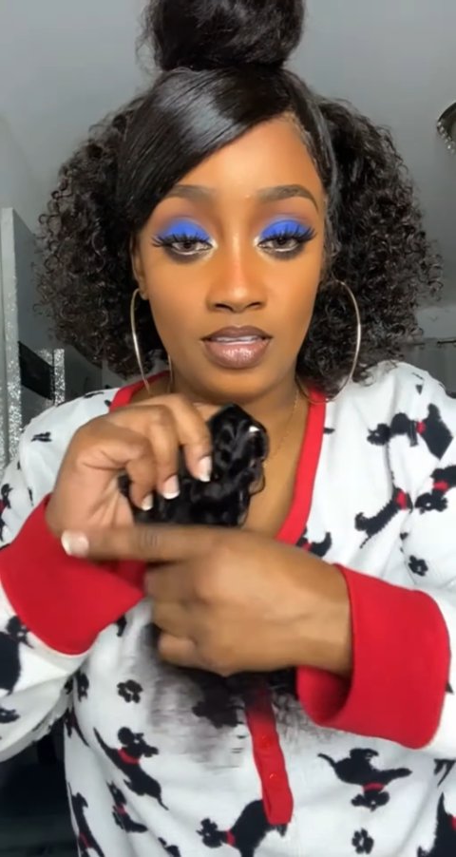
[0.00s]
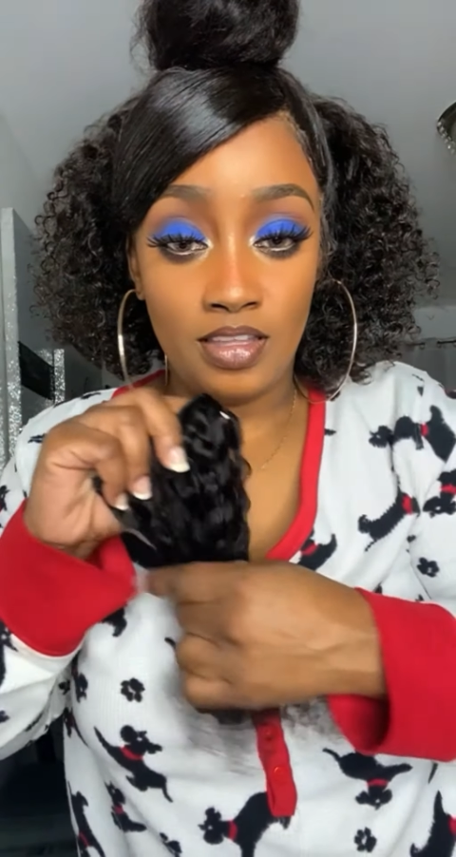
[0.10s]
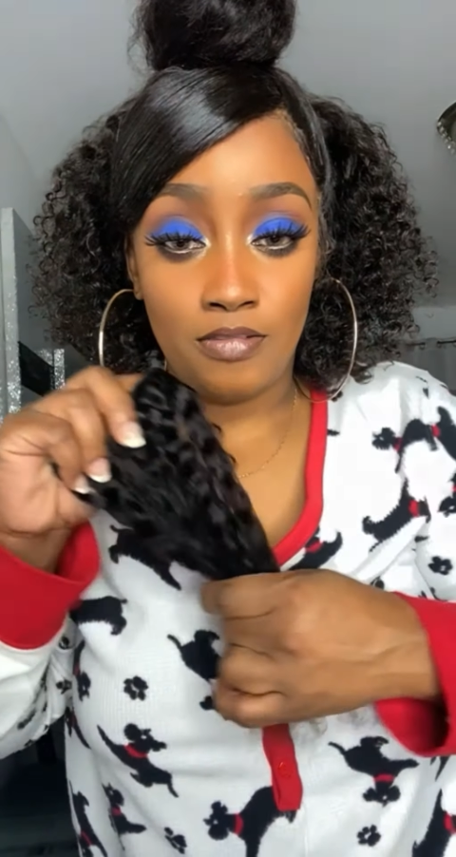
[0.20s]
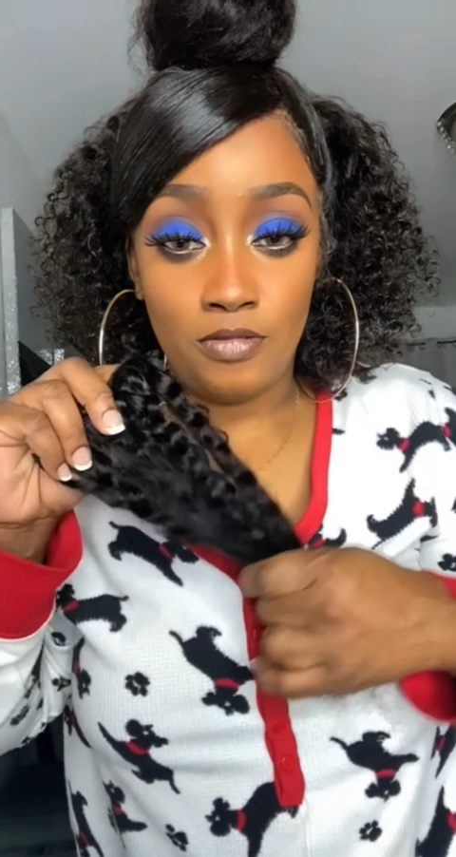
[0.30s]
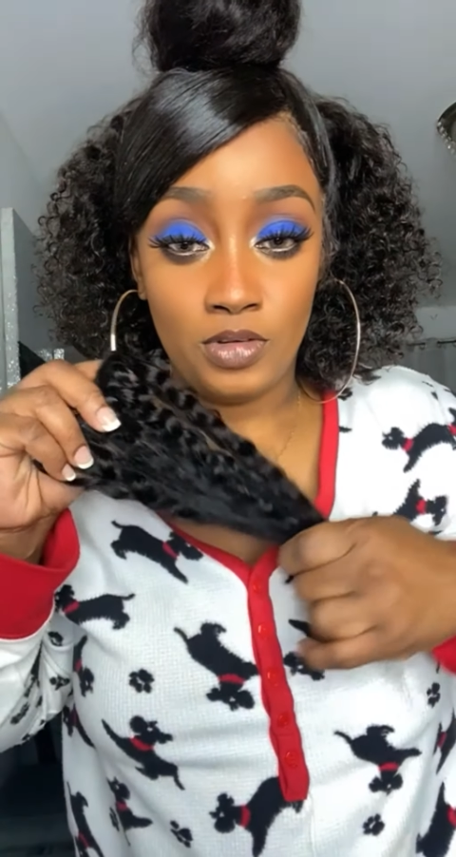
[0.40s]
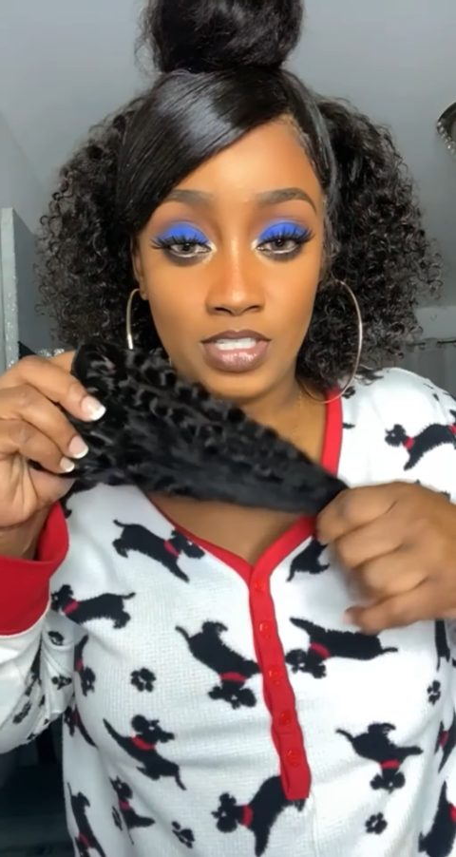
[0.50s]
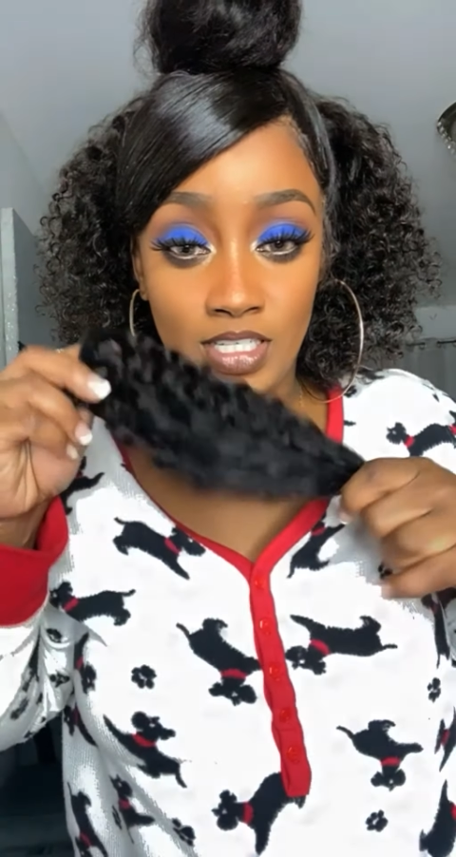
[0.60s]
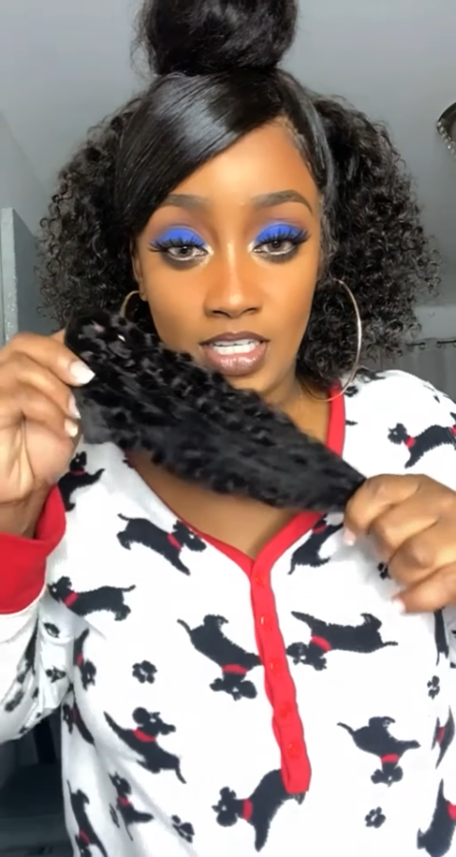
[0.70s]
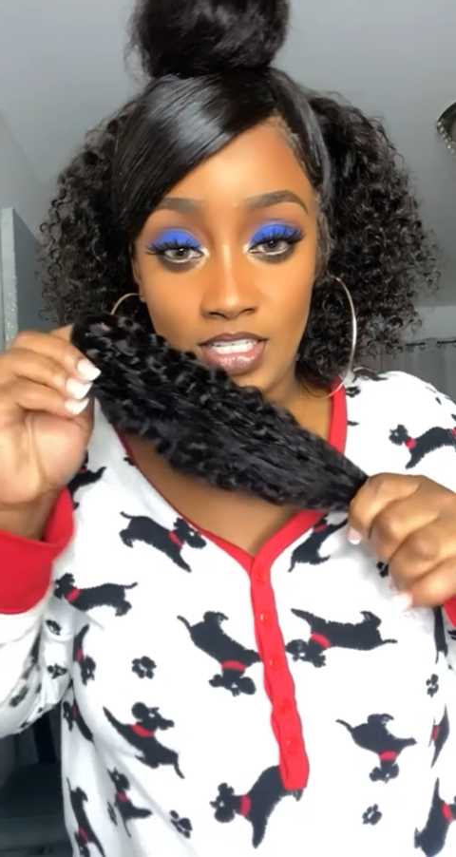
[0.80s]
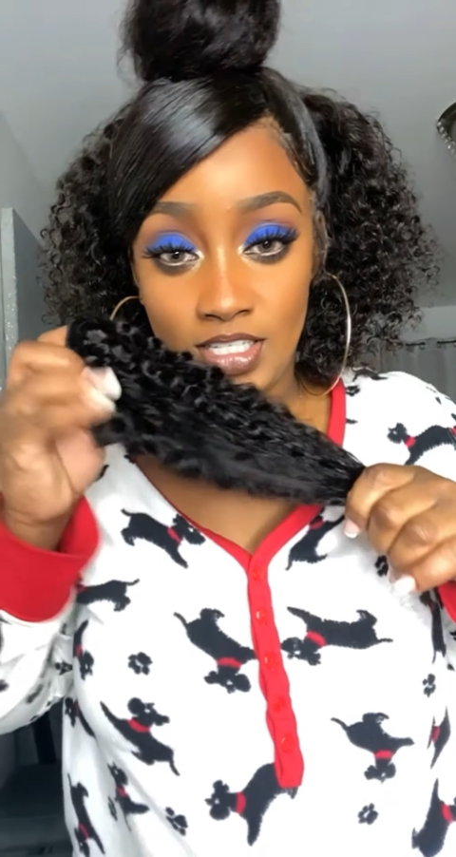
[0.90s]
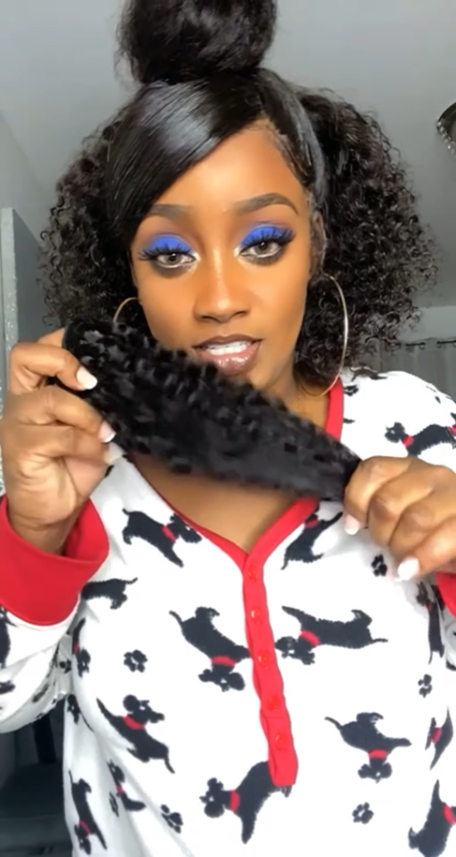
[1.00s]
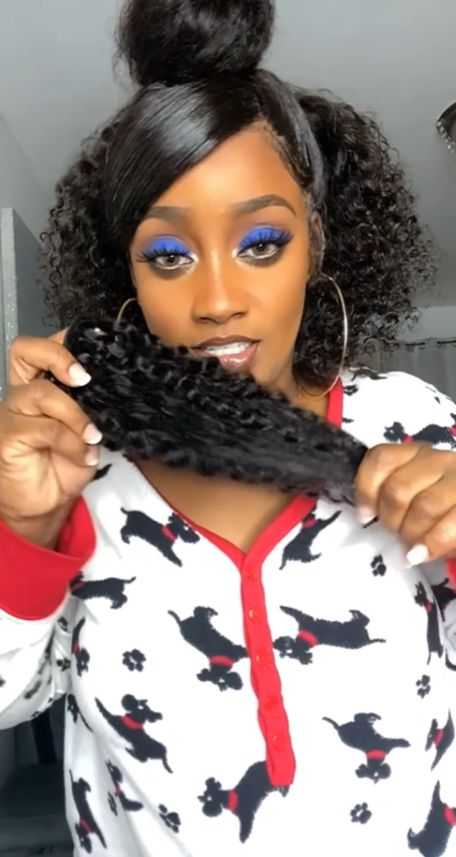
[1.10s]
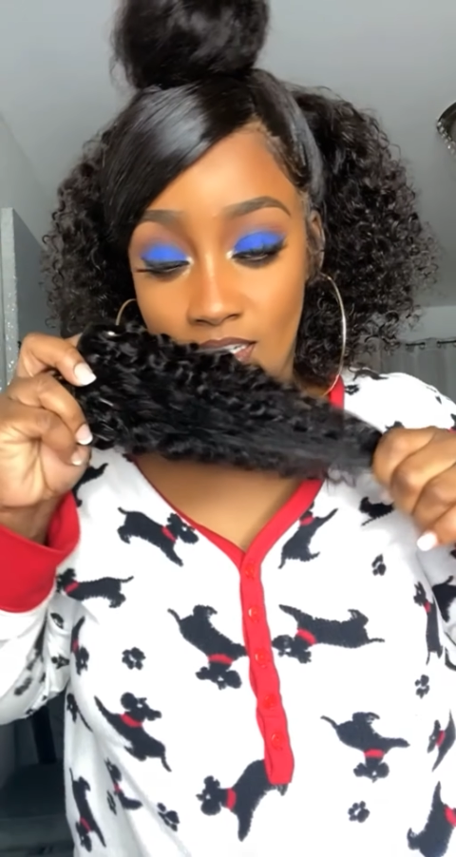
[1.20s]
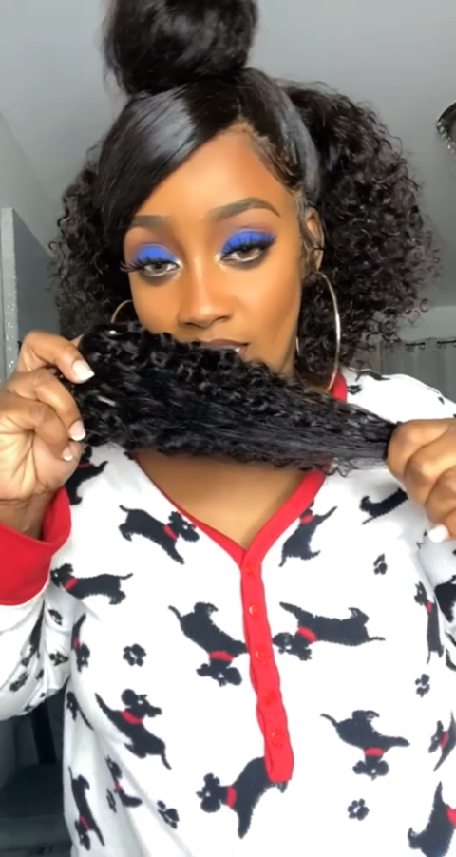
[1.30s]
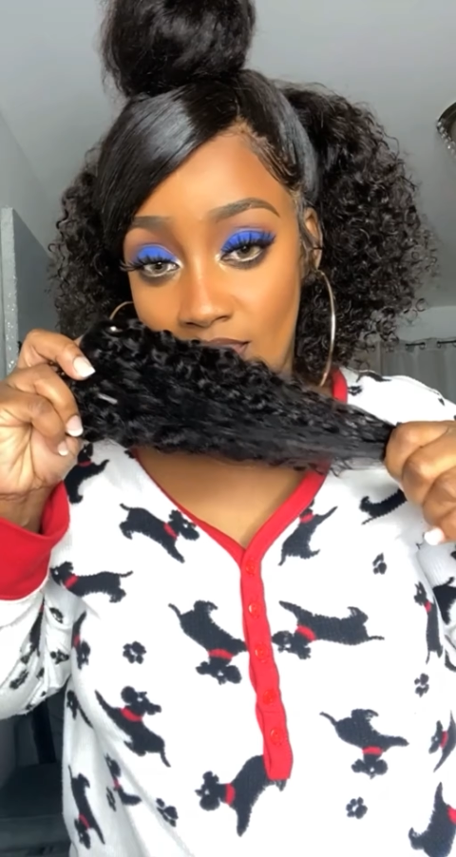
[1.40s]
They're 14 inches
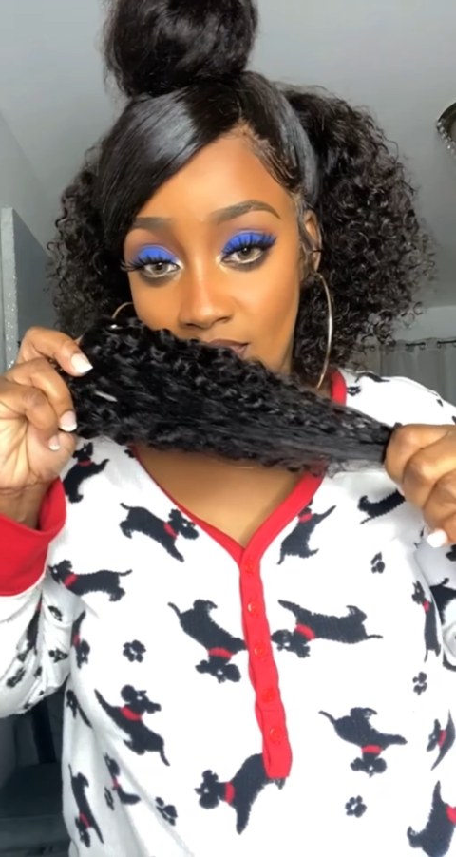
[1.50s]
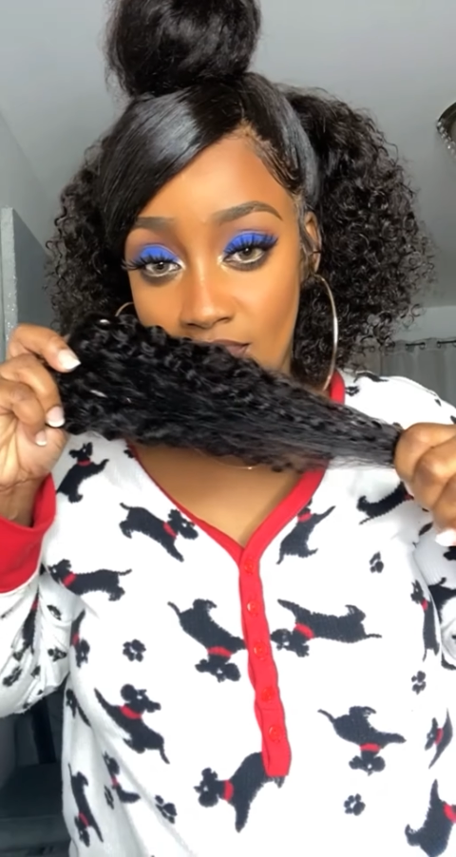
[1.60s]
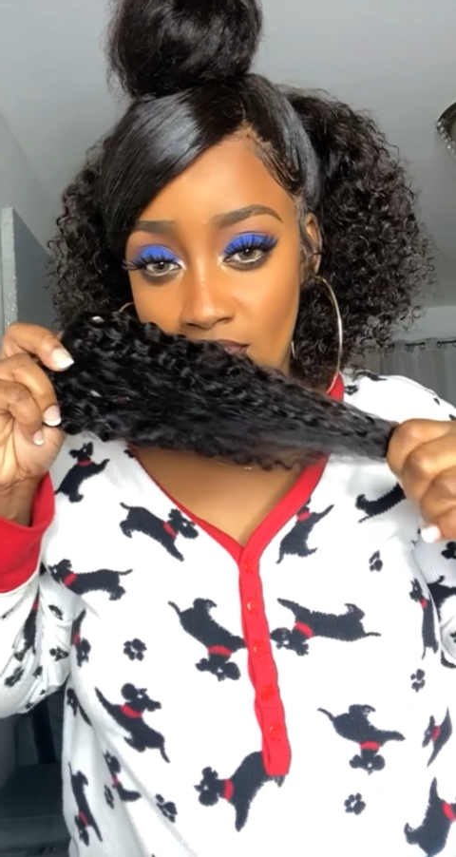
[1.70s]
in length.